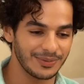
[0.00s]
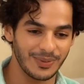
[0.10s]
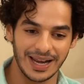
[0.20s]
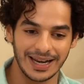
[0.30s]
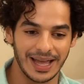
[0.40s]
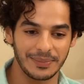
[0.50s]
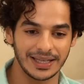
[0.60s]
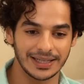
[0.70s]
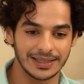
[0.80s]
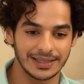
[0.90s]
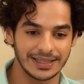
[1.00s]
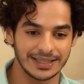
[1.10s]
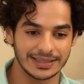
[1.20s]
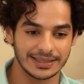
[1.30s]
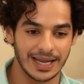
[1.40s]
well, I mean,
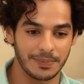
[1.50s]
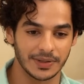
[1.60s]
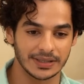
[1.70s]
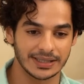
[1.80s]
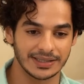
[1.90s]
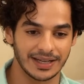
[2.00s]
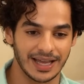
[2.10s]
he's that person.